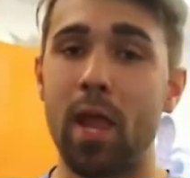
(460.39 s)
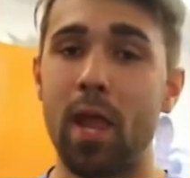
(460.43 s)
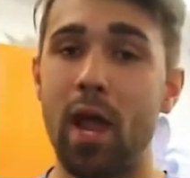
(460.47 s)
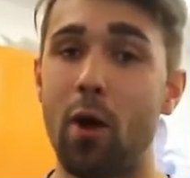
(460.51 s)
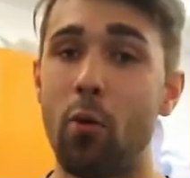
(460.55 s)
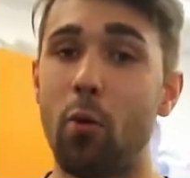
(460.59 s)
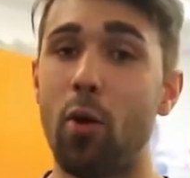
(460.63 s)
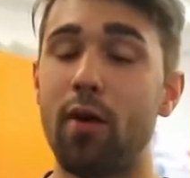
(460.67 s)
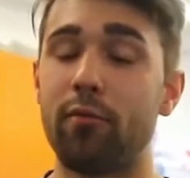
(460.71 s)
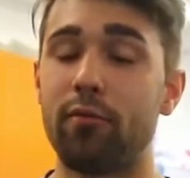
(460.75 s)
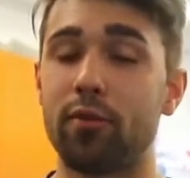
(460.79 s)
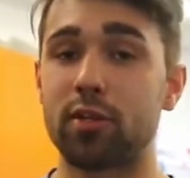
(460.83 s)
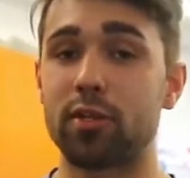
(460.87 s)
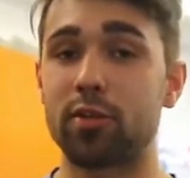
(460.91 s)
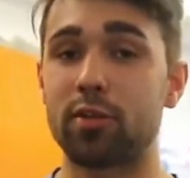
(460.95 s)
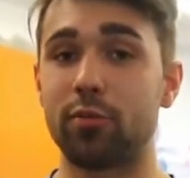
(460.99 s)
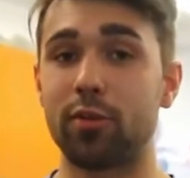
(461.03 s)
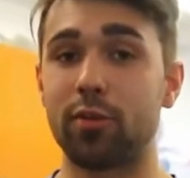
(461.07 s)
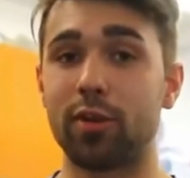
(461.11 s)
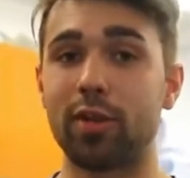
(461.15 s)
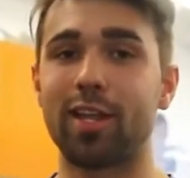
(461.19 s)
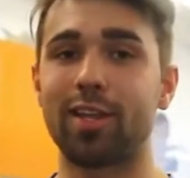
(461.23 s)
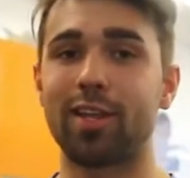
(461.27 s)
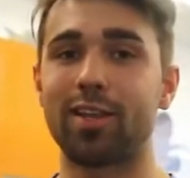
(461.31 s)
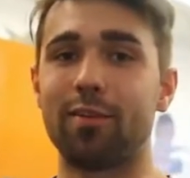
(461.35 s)
However, to
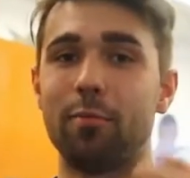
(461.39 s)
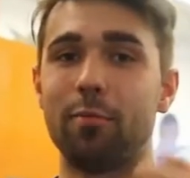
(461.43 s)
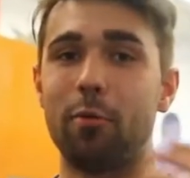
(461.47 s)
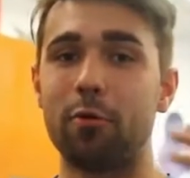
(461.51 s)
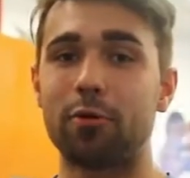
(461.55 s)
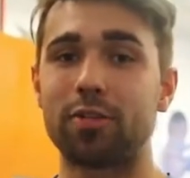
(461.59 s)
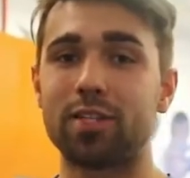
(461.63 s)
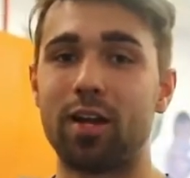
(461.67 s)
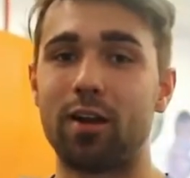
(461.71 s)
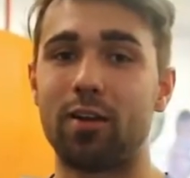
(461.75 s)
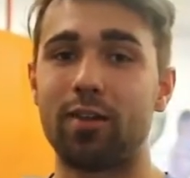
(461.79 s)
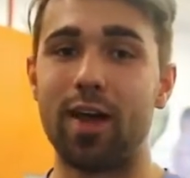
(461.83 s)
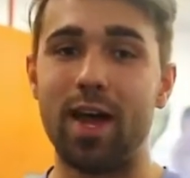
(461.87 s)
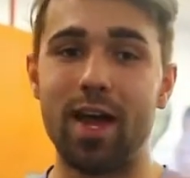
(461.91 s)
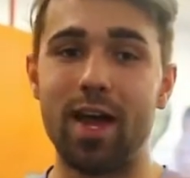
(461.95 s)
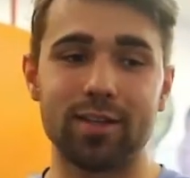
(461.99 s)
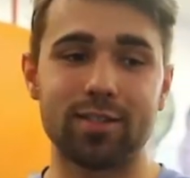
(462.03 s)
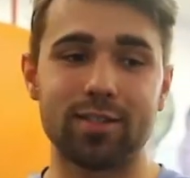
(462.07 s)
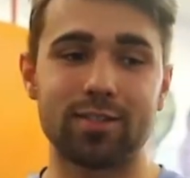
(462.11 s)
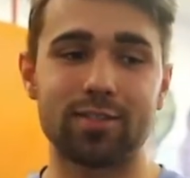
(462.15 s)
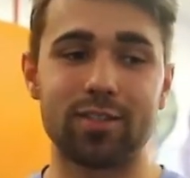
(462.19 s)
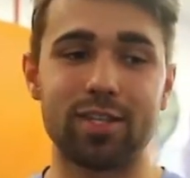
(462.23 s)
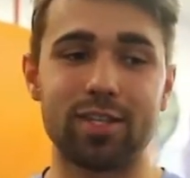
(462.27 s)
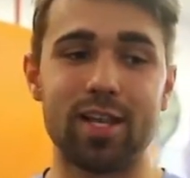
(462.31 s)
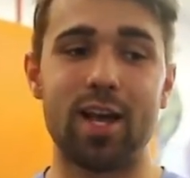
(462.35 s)
really get the most out of the
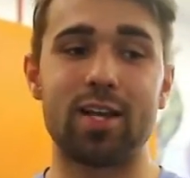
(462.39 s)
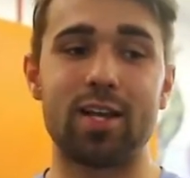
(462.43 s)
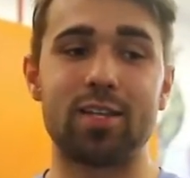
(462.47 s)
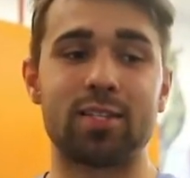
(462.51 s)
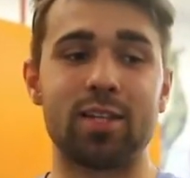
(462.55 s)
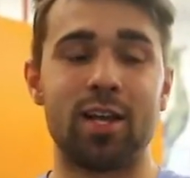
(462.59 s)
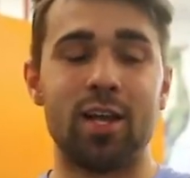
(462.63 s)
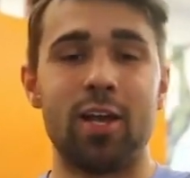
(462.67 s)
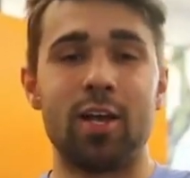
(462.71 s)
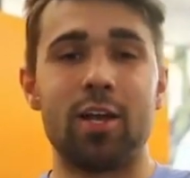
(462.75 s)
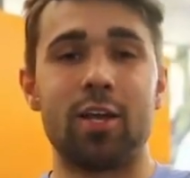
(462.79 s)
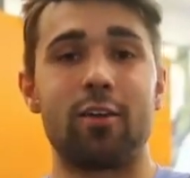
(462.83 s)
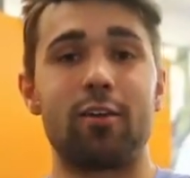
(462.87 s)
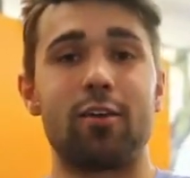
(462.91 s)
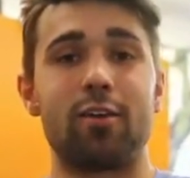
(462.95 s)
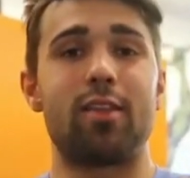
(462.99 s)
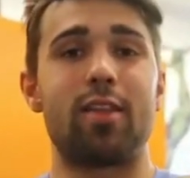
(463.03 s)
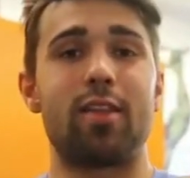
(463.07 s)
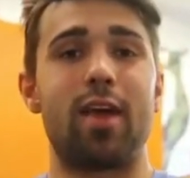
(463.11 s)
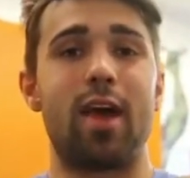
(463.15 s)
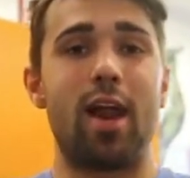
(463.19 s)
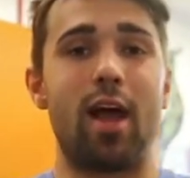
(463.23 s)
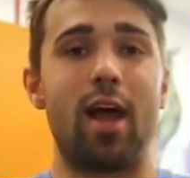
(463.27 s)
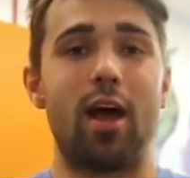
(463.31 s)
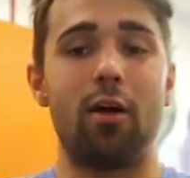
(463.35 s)
exercise, you need
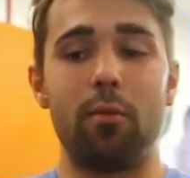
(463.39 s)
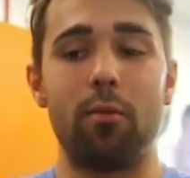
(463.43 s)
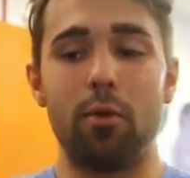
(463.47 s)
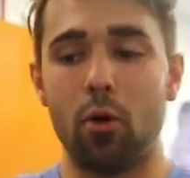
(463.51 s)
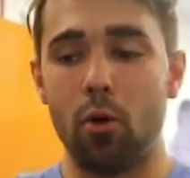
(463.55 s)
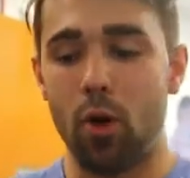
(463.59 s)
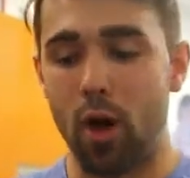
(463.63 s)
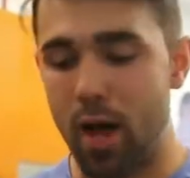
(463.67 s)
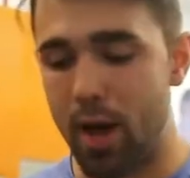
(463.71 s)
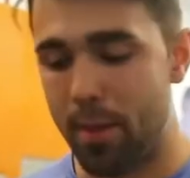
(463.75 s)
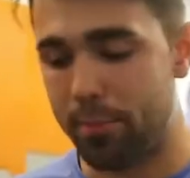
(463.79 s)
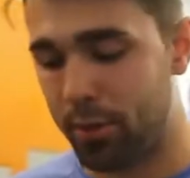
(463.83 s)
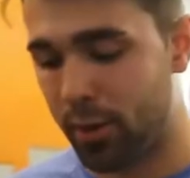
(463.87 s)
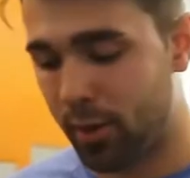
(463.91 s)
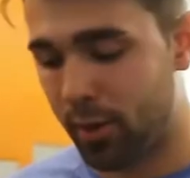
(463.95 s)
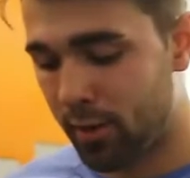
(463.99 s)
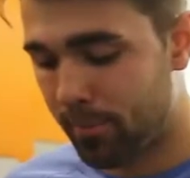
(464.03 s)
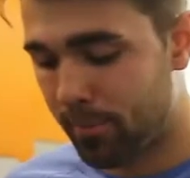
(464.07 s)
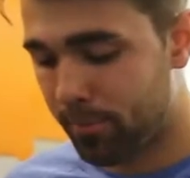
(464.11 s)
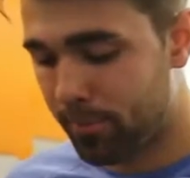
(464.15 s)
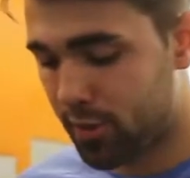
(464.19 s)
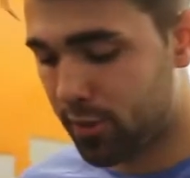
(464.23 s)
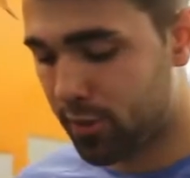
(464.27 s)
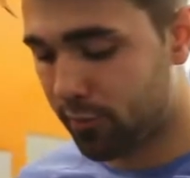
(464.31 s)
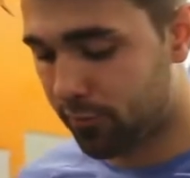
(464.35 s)
that elbow up.
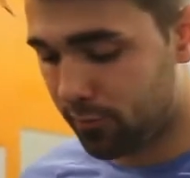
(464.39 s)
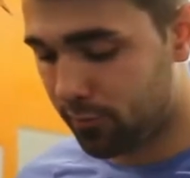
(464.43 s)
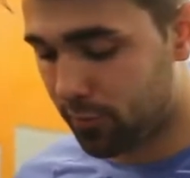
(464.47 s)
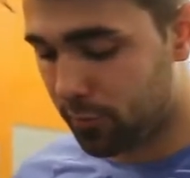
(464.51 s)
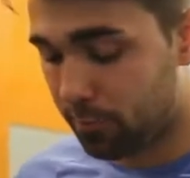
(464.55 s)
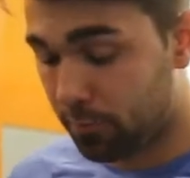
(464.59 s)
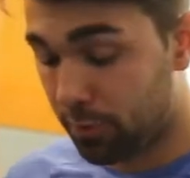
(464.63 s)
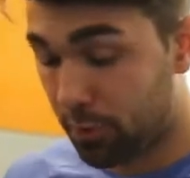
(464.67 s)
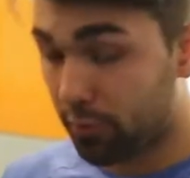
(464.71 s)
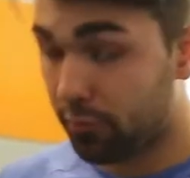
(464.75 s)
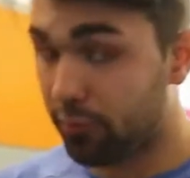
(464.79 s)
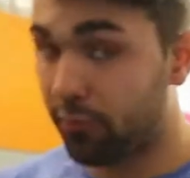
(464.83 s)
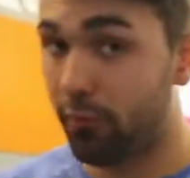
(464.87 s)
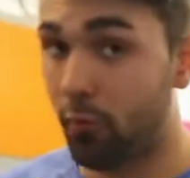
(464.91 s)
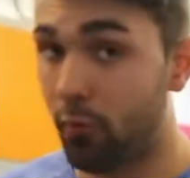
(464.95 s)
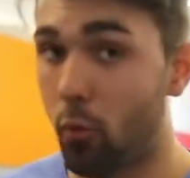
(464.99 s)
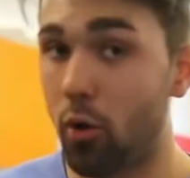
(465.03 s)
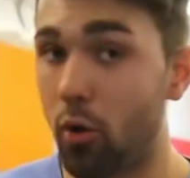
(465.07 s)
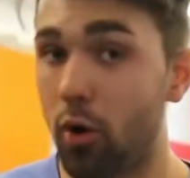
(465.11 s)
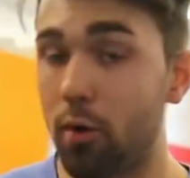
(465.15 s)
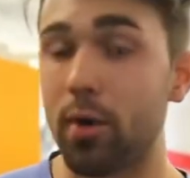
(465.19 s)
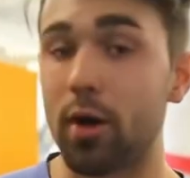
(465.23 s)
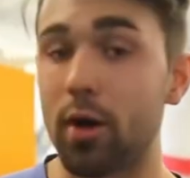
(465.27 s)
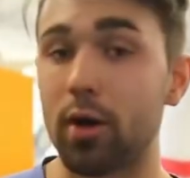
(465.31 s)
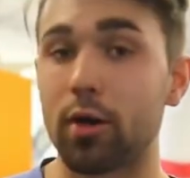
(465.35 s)
To
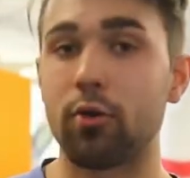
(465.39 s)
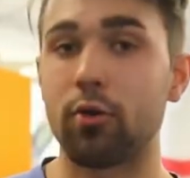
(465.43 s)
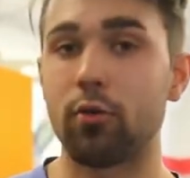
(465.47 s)
perform a